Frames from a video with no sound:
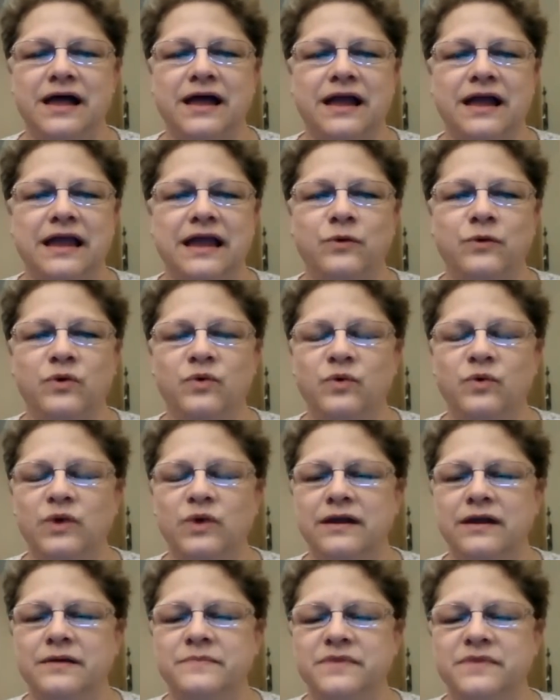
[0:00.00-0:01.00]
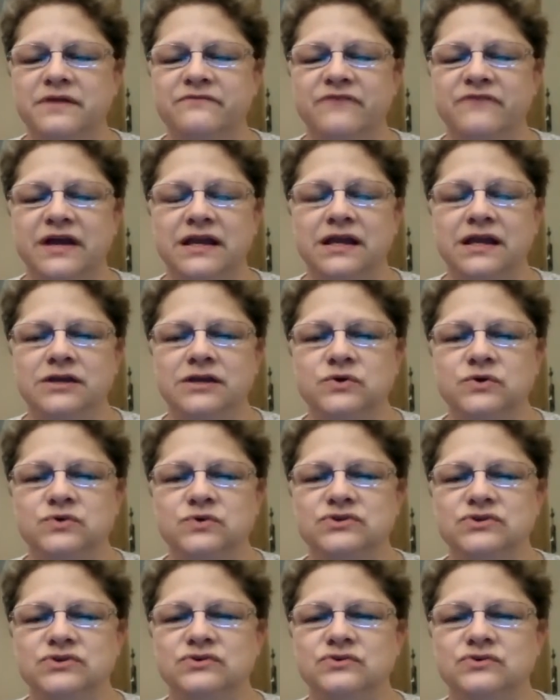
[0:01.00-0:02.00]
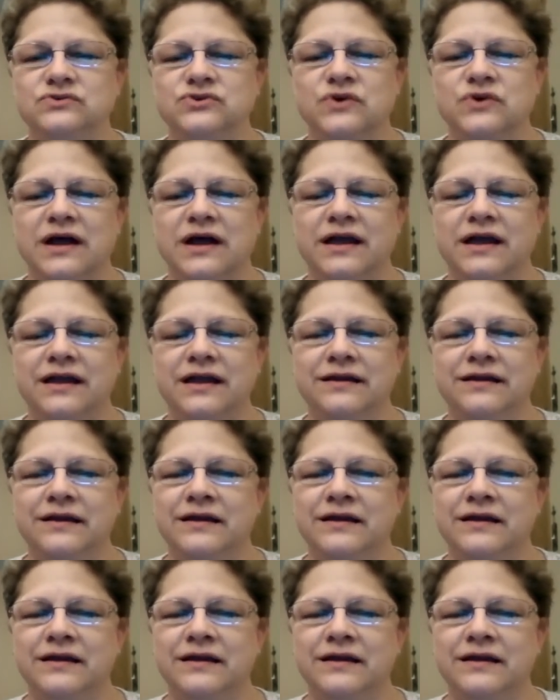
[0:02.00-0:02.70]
I am inviting you to try